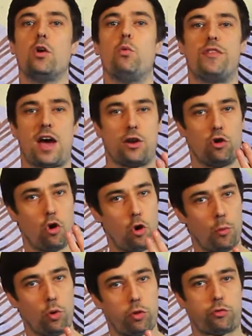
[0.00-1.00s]
with our
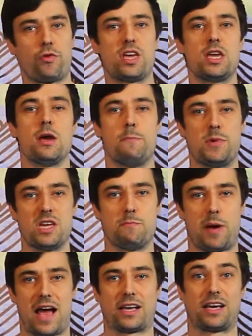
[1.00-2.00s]
normal 3
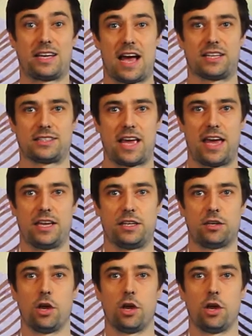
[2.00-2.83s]
beanbag cascade.